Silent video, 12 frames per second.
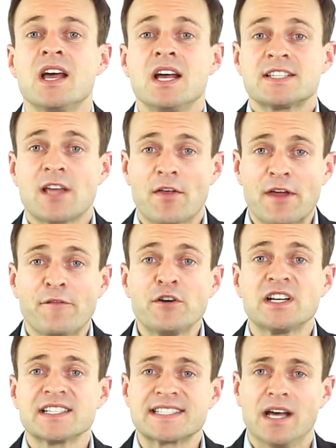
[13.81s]
South
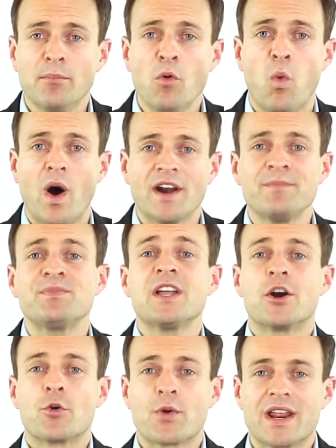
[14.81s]
Africa's #1
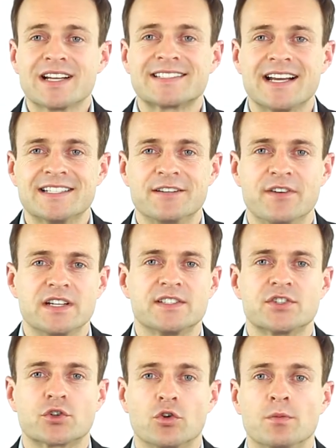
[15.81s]
real estate
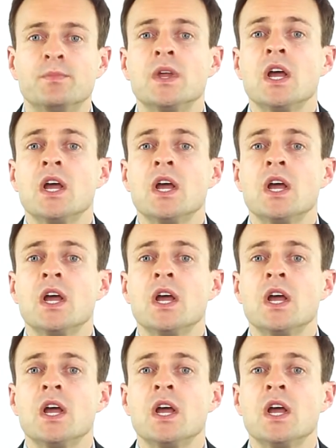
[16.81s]
investors group.